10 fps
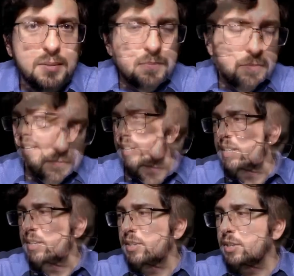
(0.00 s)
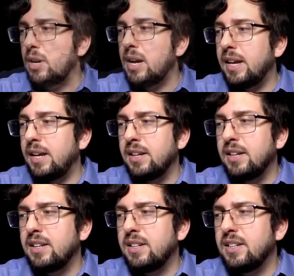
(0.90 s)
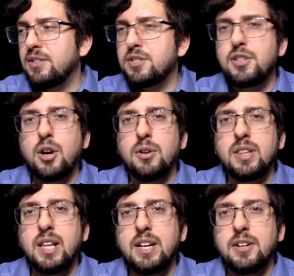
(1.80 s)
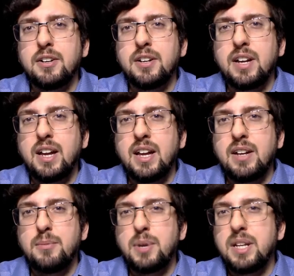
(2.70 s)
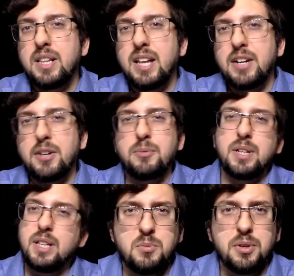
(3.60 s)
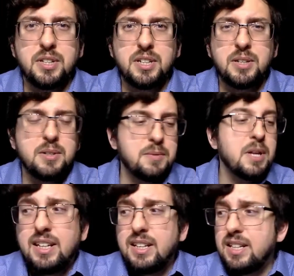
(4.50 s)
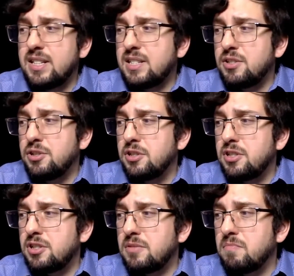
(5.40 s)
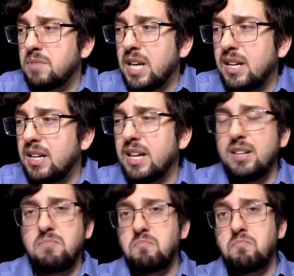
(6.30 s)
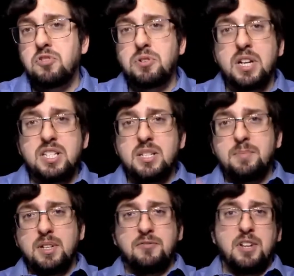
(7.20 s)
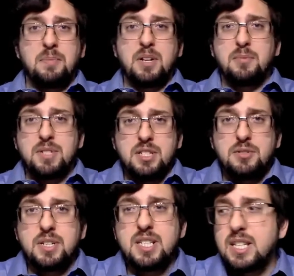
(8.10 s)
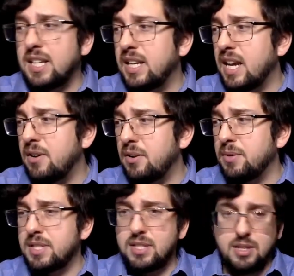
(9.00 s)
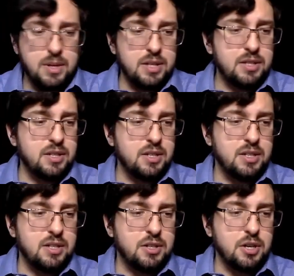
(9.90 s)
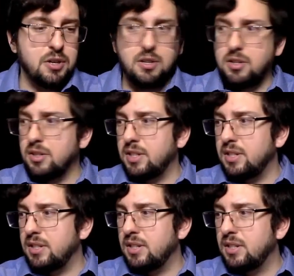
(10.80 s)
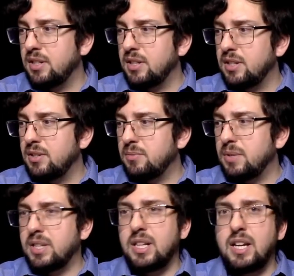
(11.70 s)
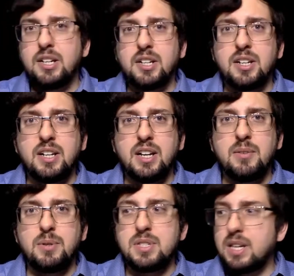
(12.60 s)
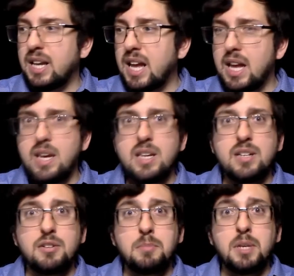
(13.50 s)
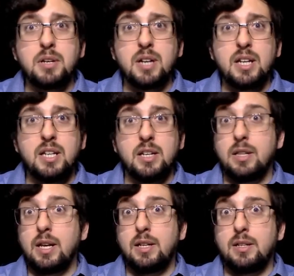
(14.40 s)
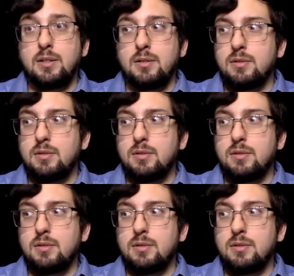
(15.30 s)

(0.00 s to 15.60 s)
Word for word: And you know, I there's gold leather and red leather, red, weirdly. It's just that I tried some of them that was interesting and now I was around the gold and red leather and I was like, hey, it could be a good idea. Like